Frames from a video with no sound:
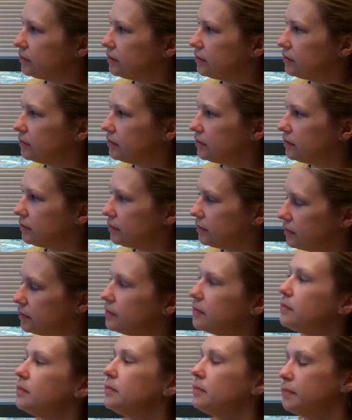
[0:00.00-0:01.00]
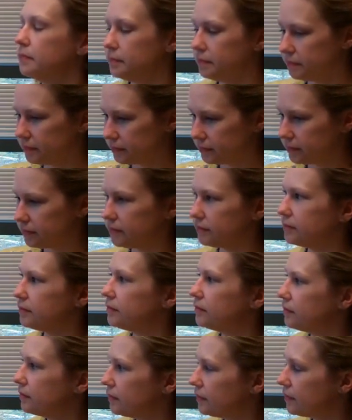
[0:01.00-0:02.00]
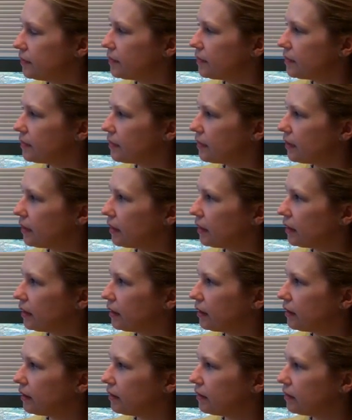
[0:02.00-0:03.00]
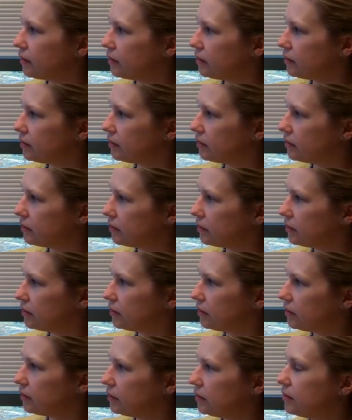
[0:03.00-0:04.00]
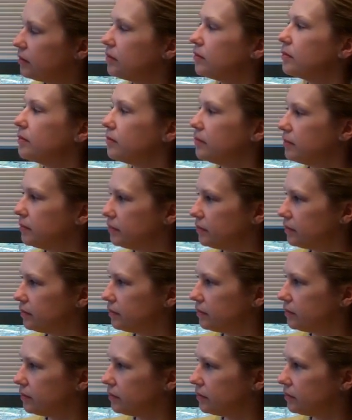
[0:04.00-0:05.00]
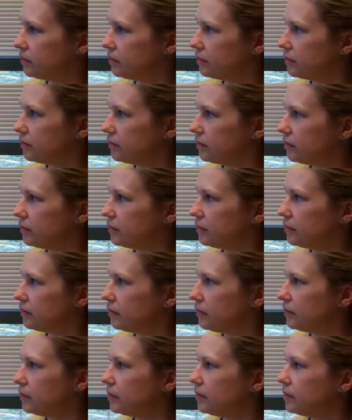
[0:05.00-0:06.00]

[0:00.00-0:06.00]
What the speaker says: (not speaking)